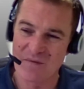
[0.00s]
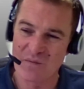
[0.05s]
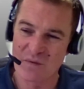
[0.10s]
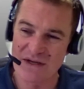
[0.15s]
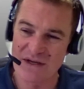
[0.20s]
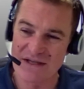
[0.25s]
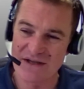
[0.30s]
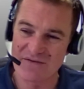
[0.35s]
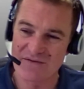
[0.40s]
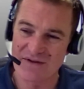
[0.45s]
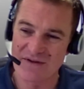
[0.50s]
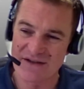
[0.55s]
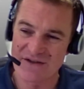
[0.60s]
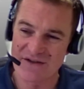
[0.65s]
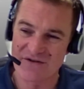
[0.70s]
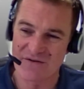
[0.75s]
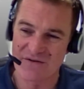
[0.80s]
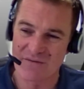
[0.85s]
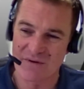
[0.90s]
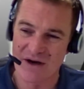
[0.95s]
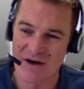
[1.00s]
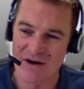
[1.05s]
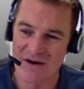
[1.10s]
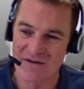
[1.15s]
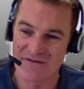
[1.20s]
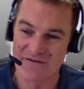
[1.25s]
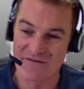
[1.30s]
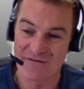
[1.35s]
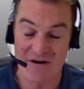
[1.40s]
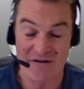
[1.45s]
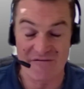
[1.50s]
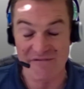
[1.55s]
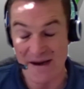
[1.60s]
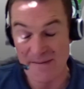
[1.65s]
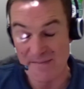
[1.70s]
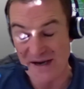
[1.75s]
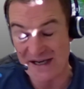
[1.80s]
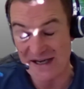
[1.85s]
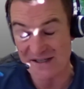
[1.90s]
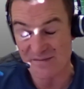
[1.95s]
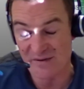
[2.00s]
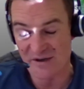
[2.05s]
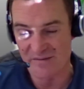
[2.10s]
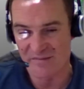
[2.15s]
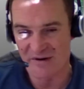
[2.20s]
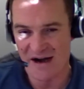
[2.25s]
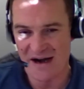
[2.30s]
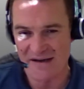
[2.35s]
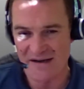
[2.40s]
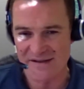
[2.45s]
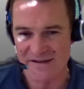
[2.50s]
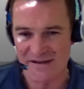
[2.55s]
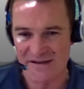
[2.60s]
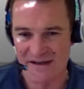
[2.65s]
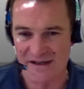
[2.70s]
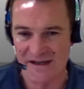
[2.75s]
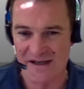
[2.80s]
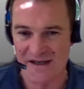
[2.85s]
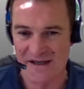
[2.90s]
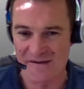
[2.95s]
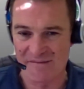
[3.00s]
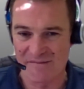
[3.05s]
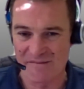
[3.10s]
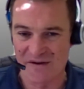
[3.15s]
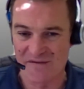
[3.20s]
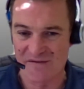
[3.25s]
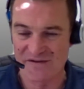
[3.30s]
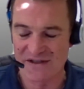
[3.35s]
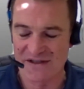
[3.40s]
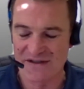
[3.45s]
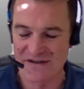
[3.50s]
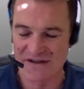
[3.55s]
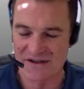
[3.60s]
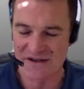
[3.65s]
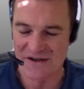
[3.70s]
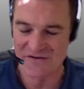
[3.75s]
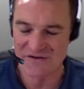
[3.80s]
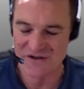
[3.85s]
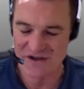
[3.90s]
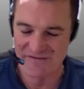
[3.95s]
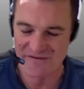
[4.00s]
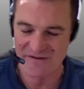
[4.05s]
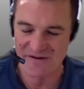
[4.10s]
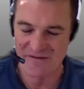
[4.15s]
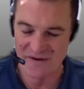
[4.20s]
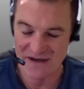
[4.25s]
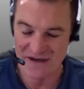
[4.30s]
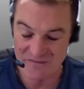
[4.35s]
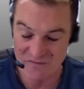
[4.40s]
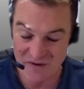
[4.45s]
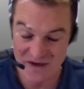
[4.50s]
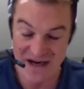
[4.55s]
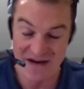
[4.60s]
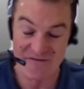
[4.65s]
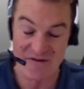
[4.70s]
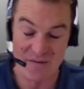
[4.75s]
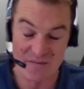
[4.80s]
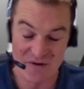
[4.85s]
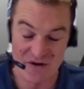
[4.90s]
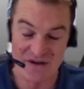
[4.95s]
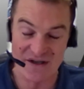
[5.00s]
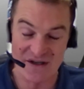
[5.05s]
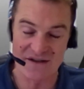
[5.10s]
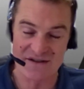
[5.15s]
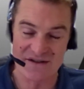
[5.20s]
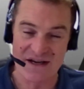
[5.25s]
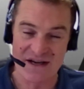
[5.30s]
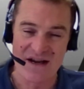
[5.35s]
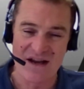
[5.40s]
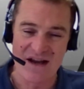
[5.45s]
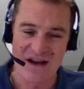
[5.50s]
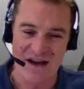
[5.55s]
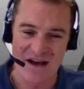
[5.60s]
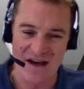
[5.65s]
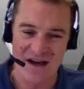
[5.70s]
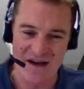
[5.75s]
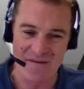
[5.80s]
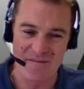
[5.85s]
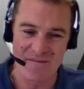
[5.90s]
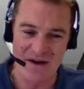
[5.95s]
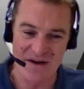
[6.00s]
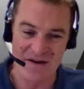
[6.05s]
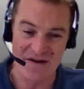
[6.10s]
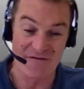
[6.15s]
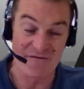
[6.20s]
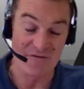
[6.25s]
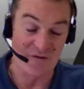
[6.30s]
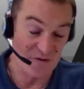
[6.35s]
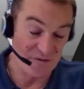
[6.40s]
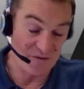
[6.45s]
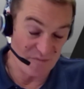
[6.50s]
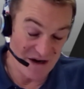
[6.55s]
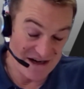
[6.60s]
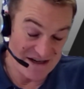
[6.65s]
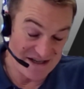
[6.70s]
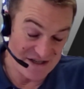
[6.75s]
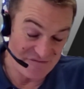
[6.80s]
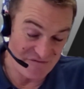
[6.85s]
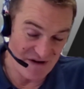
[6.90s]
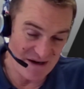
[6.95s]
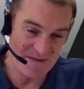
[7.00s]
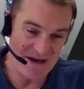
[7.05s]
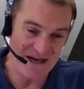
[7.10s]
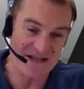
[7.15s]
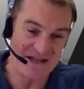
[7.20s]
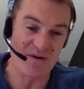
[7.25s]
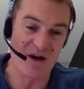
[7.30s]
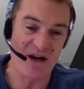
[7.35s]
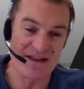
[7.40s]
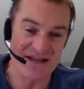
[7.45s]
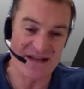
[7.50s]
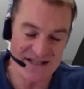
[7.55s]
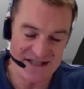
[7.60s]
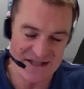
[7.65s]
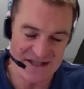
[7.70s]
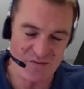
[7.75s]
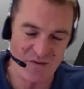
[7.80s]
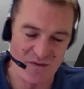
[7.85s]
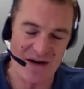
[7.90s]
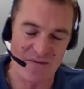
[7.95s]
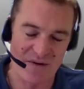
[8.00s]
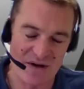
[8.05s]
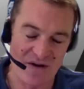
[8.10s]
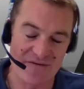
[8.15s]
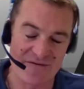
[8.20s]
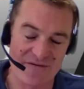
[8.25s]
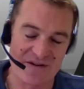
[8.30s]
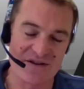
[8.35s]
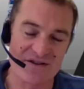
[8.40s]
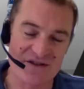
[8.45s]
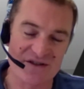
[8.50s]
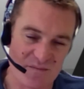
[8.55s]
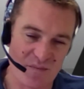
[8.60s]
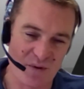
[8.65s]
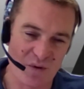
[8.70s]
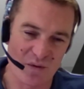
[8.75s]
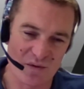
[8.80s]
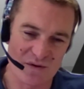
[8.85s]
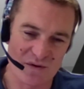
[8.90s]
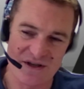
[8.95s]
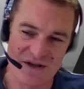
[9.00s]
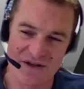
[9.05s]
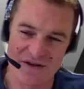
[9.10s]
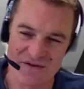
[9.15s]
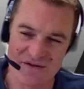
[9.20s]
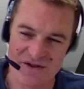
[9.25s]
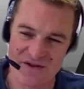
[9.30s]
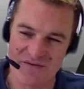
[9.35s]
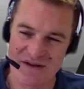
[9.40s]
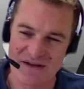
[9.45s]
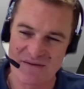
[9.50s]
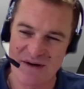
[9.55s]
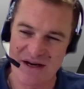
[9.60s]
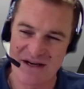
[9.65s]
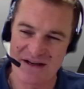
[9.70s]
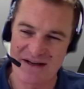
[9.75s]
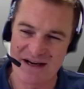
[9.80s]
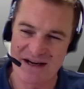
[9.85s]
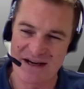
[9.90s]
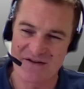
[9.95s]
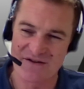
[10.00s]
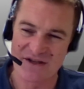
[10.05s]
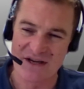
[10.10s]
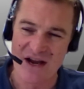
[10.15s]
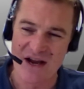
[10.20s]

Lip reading: We do this through our Rep Expert brand. Obviously, Schaeffler, we have our products, and our fourth brand is Rep Expert, and this is where we offer the support to independent garages.